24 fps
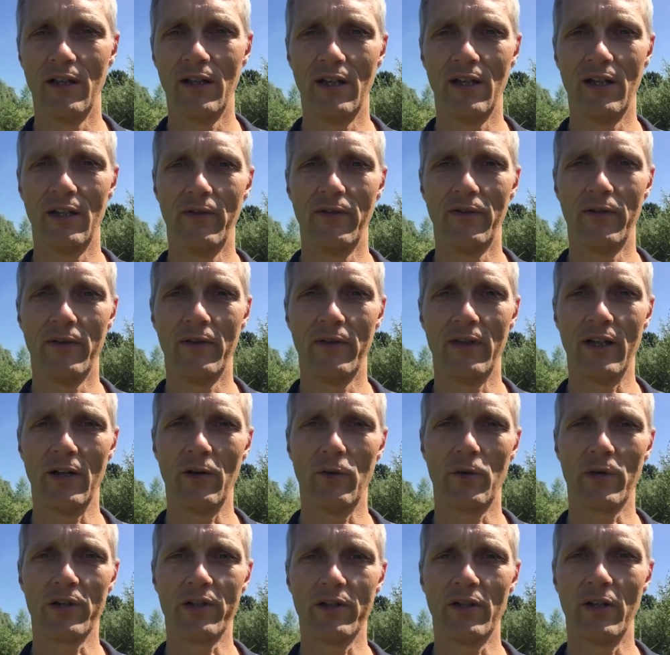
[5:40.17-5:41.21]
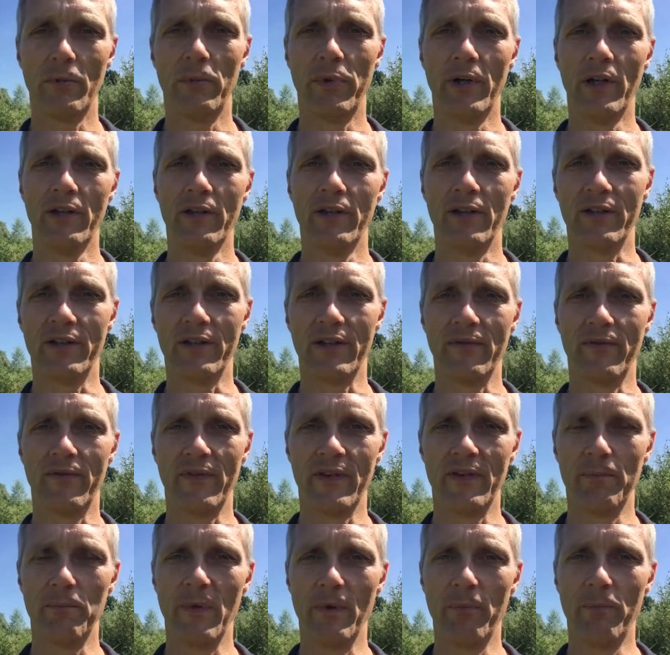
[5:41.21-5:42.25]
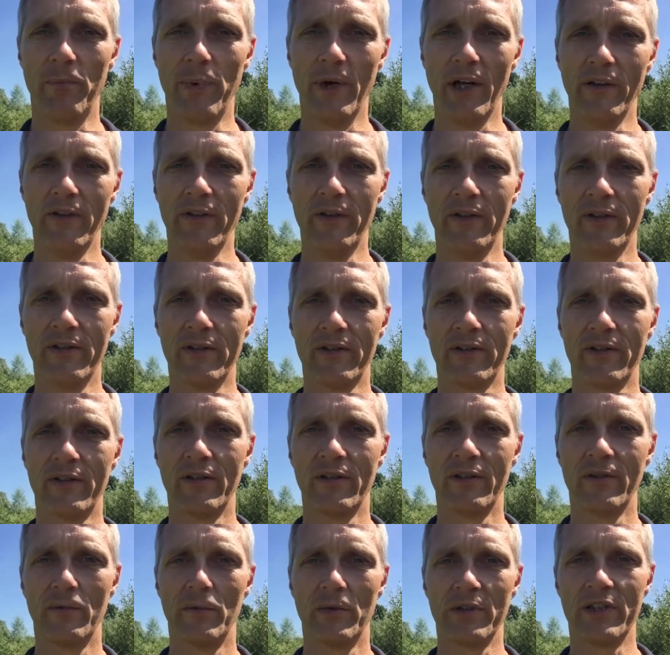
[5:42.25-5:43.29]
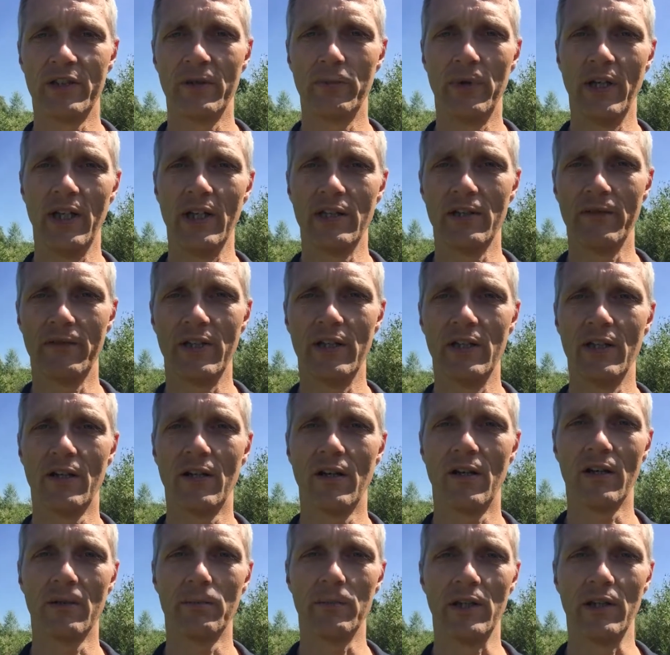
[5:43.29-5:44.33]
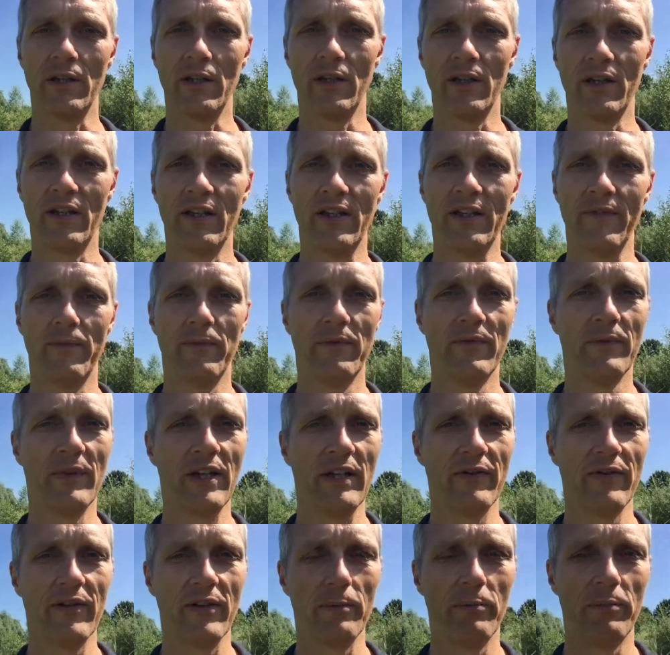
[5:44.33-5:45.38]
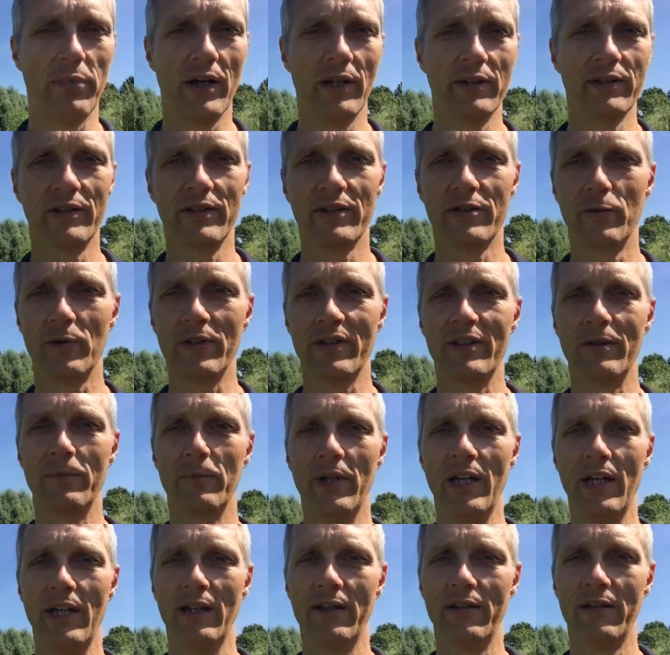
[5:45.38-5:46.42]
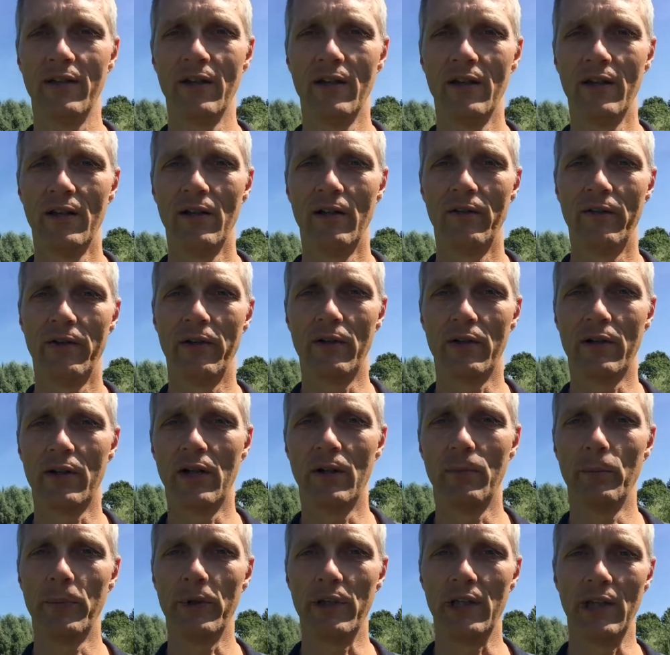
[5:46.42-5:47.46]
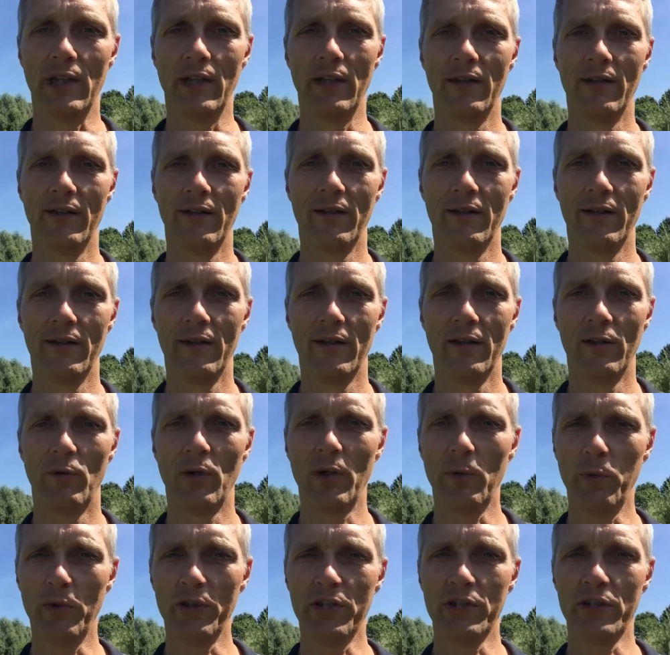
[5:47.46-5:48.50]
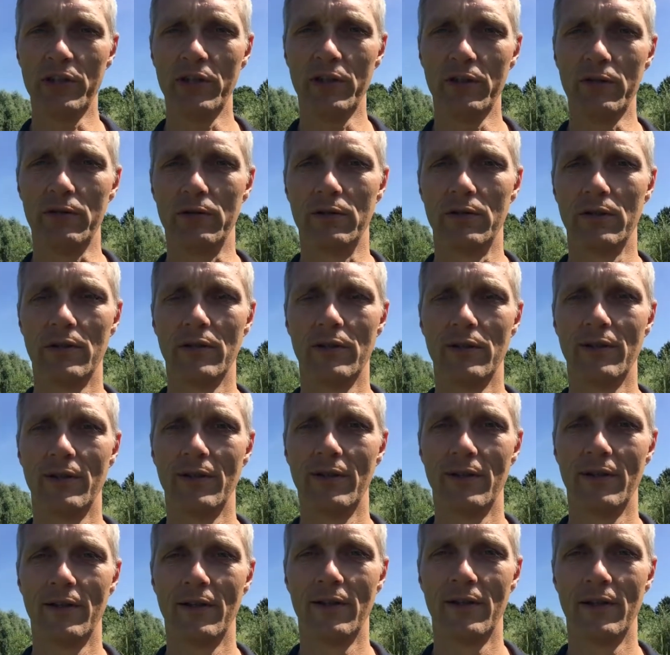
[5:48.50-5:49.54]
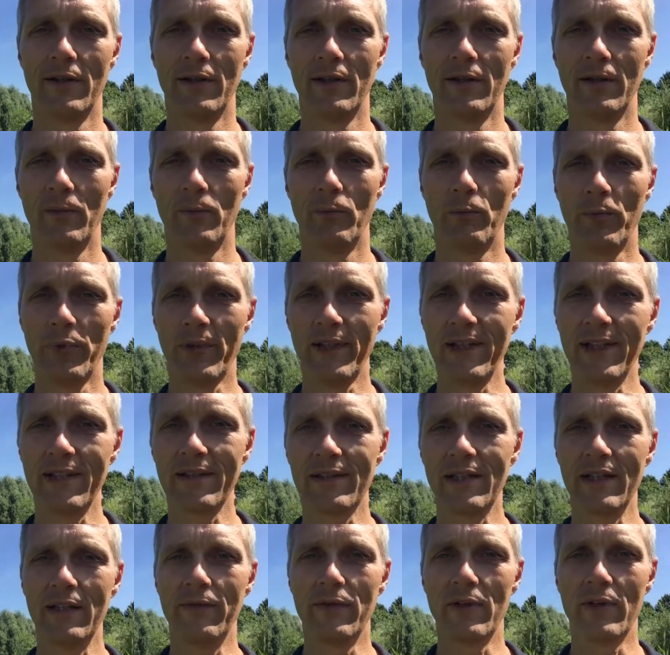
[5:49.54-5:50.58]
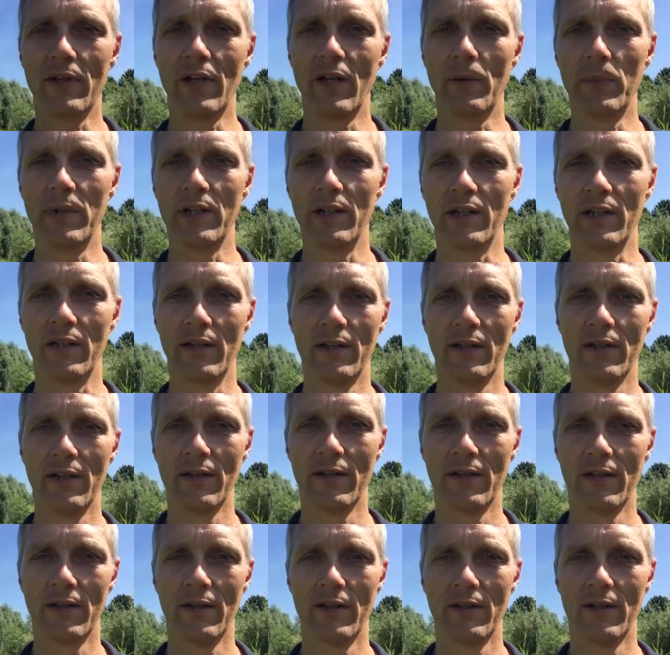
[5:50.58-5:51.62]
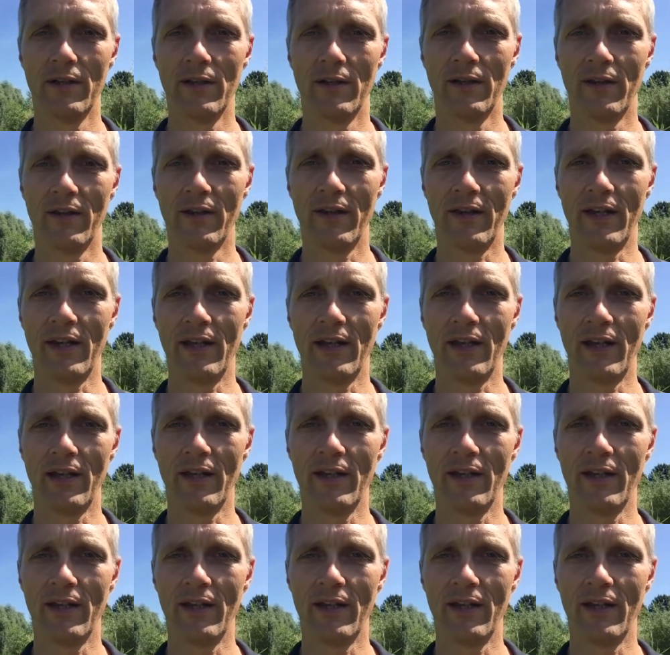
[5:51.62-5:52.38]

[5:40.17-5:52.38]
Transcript: if there was abundance? If abundance was the base of the economy, if abundance was the base of your company, what would you do? Please leave a comment. Then